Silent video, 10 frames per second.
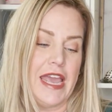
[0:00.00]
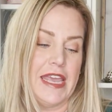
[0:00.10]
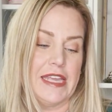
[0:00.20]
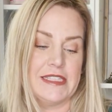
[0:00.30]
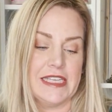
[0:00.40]

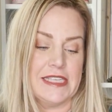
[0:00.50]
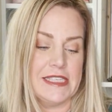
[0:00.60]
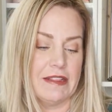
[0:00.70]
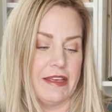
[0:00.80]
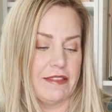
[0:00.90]
it's
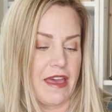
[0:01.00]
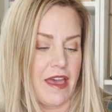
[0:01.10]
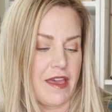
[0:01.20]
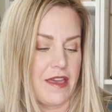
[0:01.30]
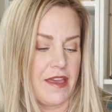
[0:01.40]
easy like
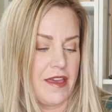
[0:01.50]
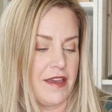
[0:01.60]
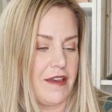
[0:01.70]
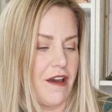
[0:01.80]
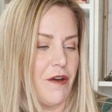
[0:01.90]
that.
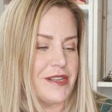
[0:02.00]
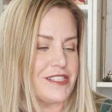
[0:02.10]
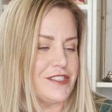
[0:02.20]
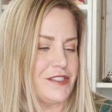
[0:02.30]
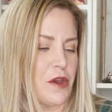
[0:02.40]
Oh, it's
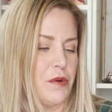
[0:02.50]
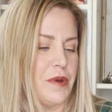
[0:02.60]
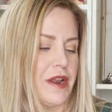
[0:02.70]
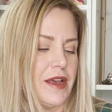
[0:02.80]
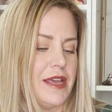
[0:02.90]
so
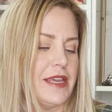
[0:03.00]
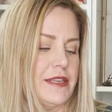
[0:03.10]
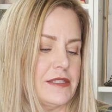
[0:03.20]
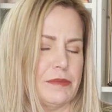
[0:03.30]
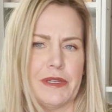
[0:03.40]

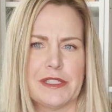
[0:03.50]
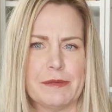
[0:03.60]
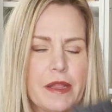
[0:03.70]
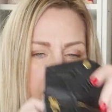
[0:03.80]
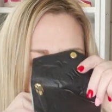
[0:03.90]
nice. I'm going to smell it.